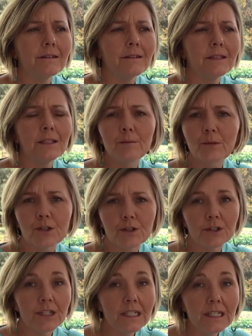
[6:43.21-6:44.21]

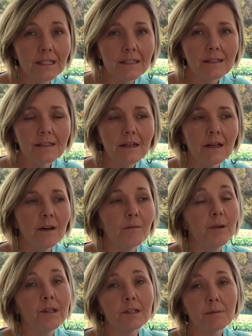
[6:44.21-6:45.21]
temperature is,
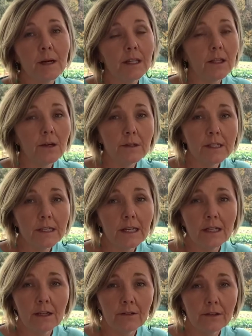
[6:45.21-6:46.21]
but it's my lowest
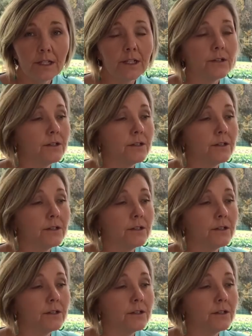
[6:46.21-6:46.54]
setting on here.